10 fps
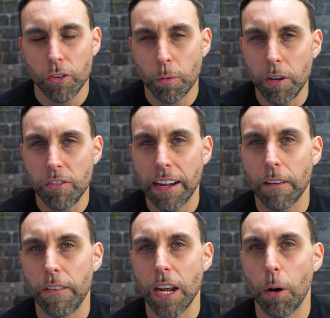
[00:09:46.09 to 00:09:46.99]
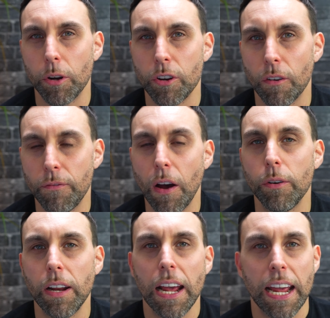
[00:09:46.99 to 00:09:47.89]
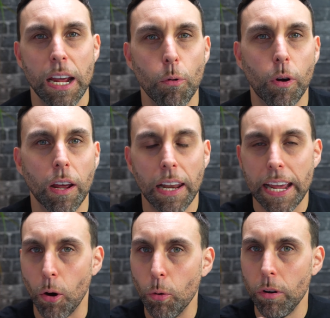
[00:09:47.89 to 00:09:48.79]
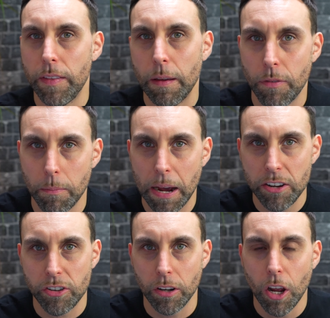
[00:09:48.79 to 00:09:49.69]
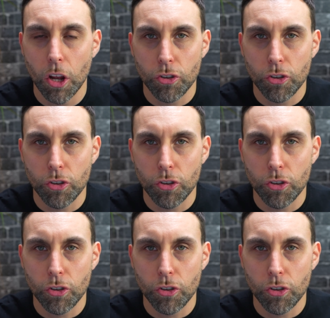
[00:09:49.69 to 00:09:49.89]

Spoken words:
So when you take a video on your phone, it will collate all of the information